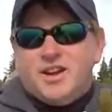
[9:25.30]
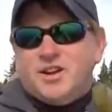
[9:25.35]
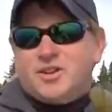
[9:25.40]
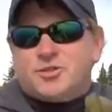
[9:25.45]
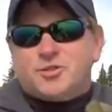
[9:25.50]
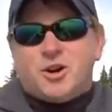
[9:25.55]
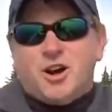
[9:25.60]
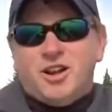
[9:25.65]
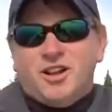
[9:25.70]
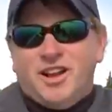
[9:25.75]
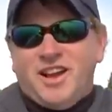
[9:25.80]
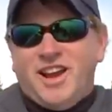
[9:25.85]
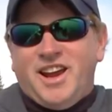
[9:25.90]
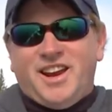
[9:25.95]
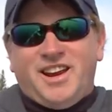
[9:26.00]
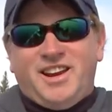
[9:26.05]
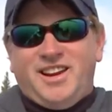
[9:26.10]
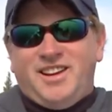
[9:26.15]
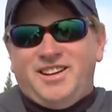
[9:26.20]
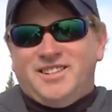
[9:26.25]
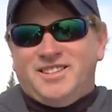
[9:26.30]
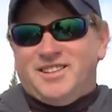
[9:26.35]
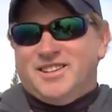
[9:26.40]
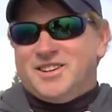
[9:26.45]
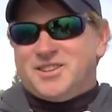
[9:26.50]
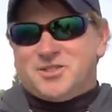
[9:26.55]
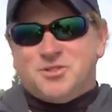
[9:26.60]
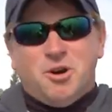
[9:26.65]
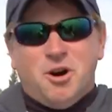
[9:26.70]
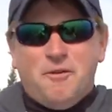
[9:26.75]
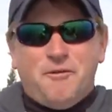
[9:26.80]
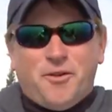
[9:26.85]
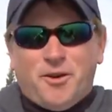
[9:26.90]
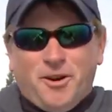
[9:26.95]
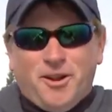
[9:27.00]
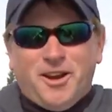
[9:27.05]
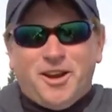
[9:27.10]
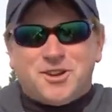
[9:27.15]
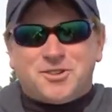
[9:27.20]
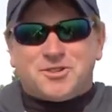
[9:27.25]
Trout Lake is known for
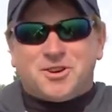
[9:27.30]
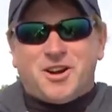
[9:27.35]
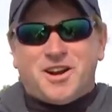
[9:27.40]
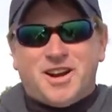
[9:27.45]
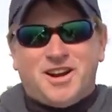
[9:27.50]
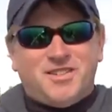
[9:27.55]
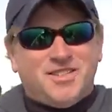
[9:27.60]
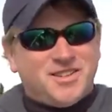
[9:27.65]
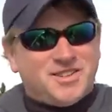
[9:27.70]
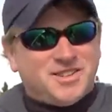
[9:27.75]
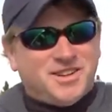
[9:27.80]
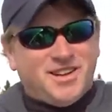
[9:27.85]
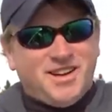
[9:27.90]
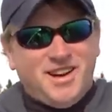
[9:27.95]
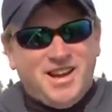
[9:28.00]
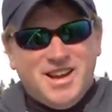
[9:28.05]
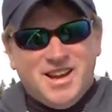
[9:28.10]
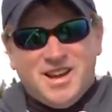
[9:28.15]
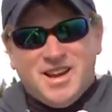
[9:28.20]
lake trout, obviously,